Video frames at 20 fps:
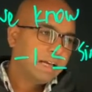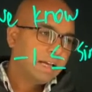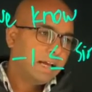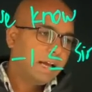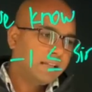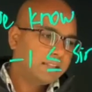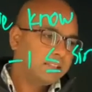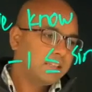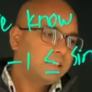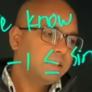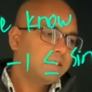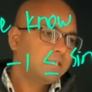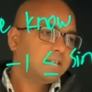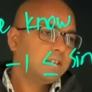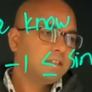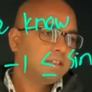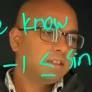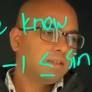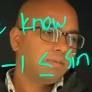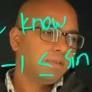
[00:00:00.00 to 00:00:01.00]
And then it
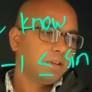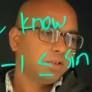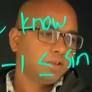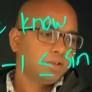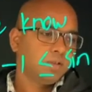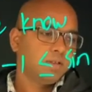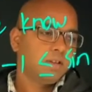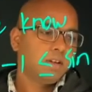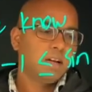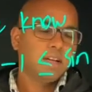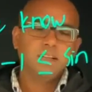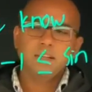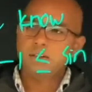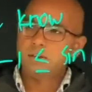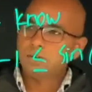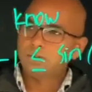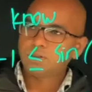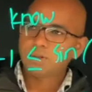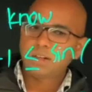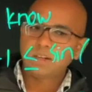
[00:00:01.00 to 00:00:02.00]
says the function on the right, it
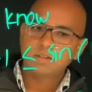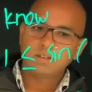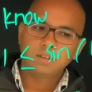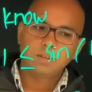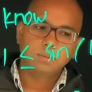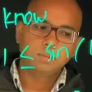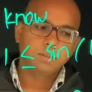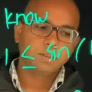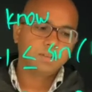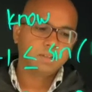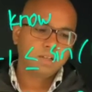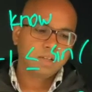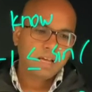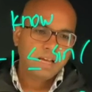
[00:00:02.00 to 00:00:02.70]
also has a limit.